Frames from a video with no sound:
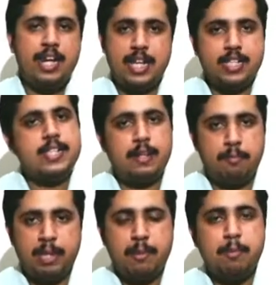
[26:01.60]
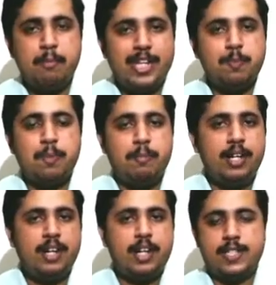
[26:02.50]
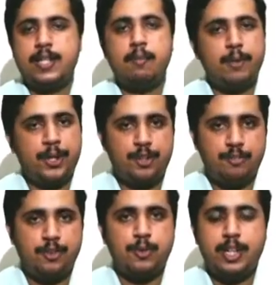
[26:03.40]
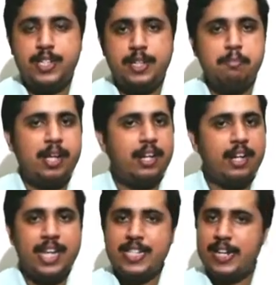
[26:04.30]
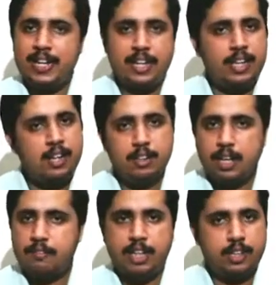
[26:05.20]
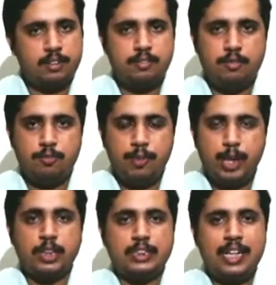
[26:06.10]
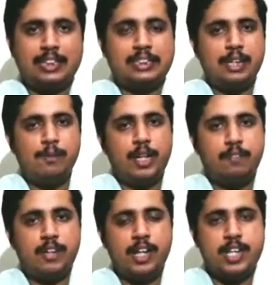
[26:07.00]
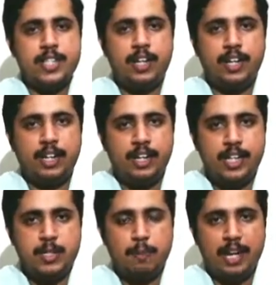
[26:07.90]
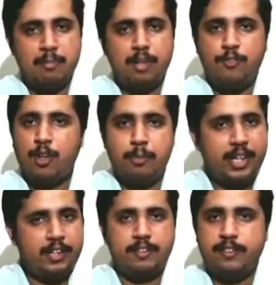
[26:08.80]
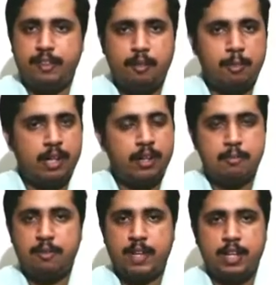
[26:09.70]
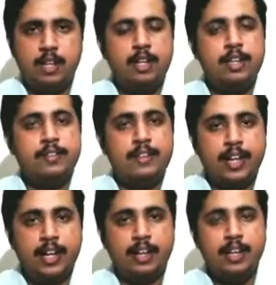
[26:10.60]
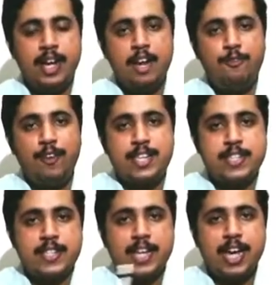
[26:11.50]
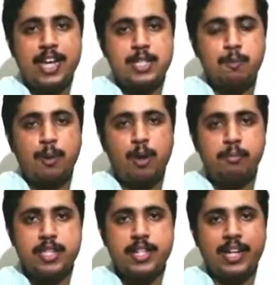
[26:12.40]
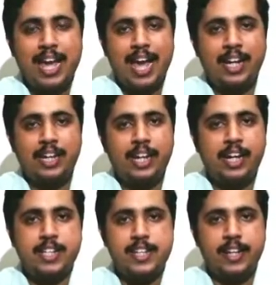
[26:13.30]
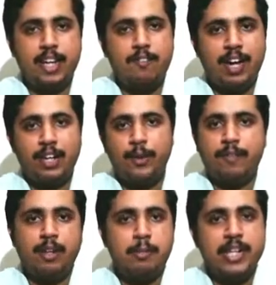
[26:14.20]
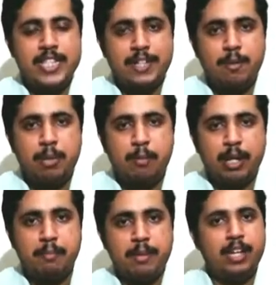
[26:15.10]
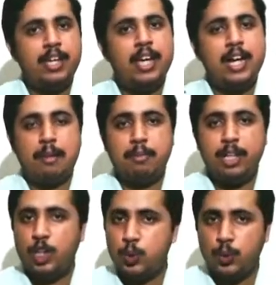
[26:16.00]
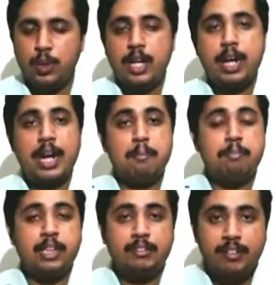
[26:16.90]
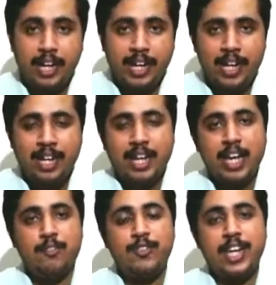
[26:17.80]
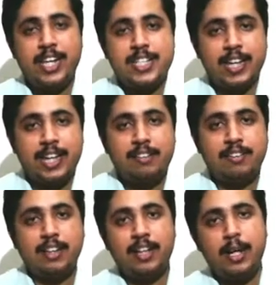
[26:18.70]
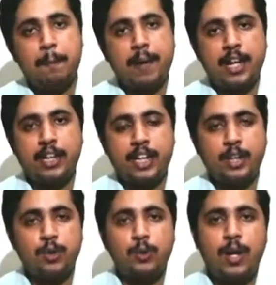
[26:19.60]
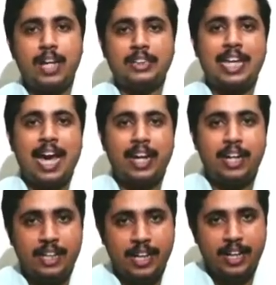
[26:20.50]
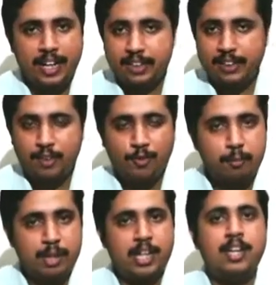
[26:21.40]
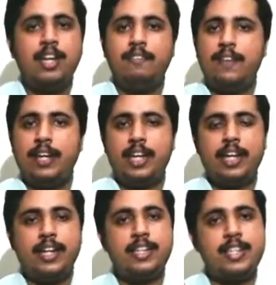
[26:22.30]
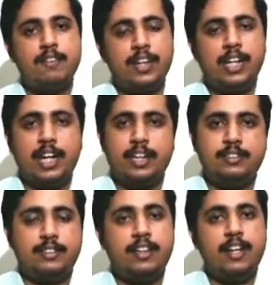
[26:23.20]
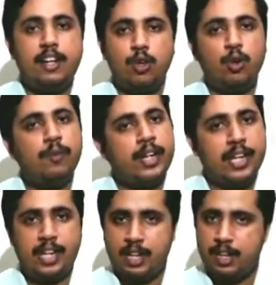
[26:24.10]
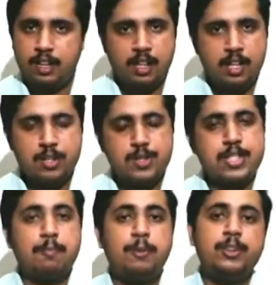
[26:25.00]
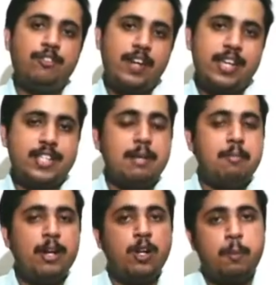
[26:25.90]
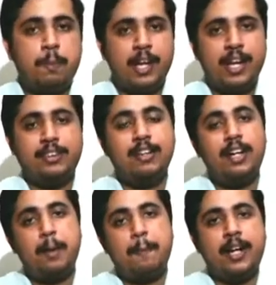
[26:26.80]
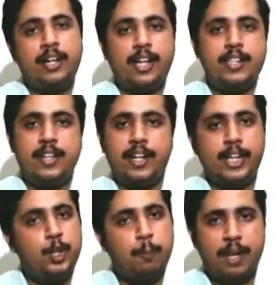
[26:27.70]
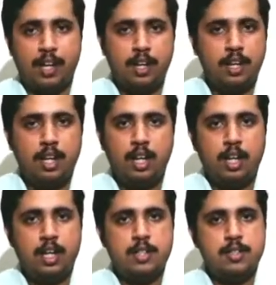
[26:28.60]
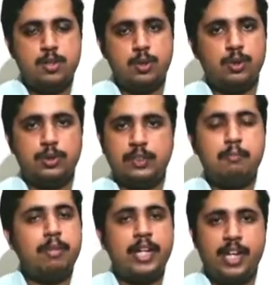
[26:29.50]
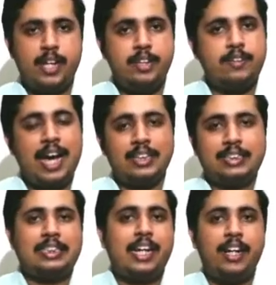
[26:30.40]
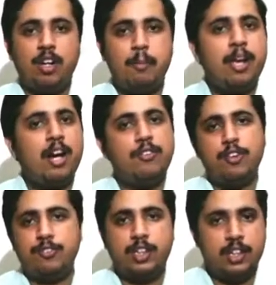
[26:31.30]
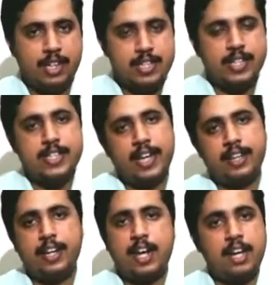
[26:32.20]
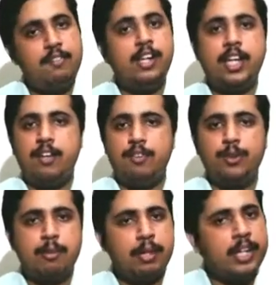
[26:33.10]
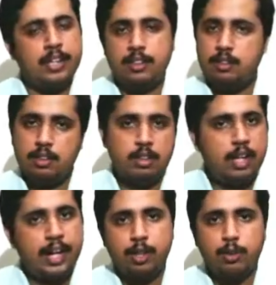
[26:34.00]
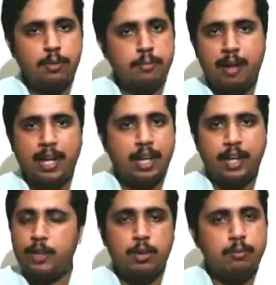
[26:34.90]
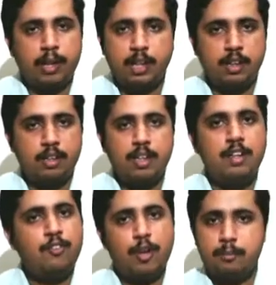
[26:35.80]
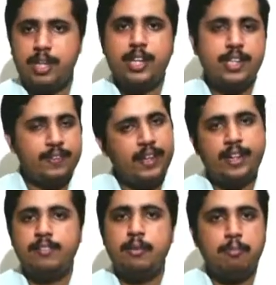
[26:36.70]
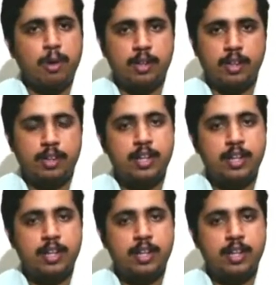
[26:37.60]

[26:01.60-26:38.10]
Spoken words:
lesser, minimum lease payment lesser point of view. What does it mean? Lease rental covered. Because let's see, whatever lease rental is payable, for me it is receivable. Number one. Second, if let's see has promised a guaranteed residual value, it will be receivable by me. Number two. Number three, if there is any third party who has guaranteed anything for me, then it is even considered over here. So suppose if lessee may not pay, a third party is ready to pay. So somebody has signed on behalf of the lessee saying that I will give you the money. I don't mind. For me, receipt is important.